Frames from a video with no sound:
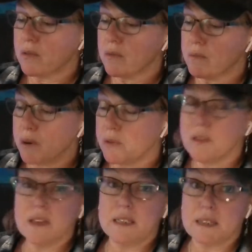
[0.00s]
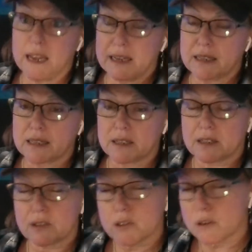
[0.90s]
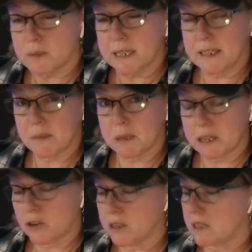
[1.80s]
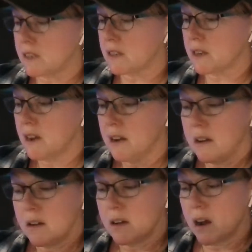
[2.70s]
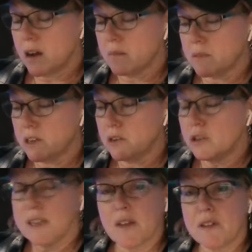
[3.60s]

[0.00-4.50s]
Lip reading: both of these cases, there's so many similarities. Just